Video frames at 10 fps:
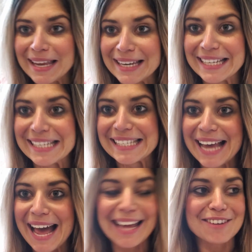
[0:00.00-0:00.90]
It
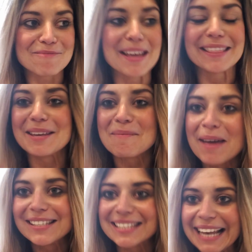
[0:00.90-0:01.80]
inside. I've met the
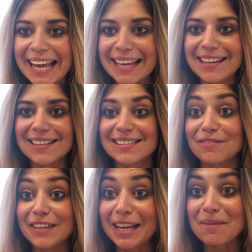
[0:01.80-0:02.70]
amazing ladies.
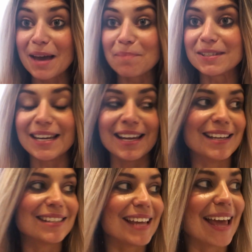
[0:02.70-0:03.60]
They've taken me
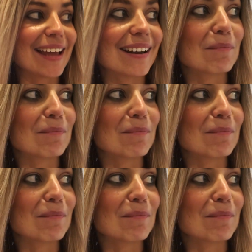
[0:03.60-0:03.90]
upstairs and